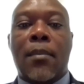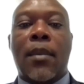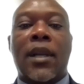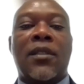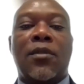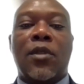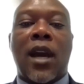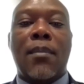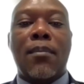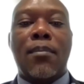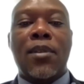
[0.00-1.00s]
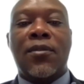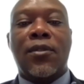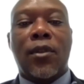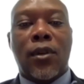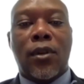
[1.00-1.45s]
But if you come
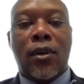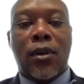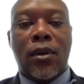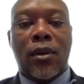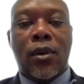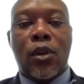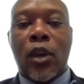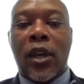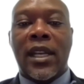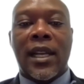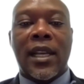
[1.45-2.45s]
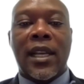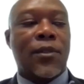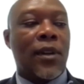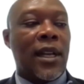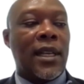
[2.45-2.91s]
before you're in arrears
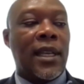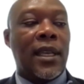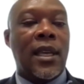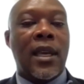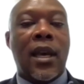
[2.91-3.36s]
for a day,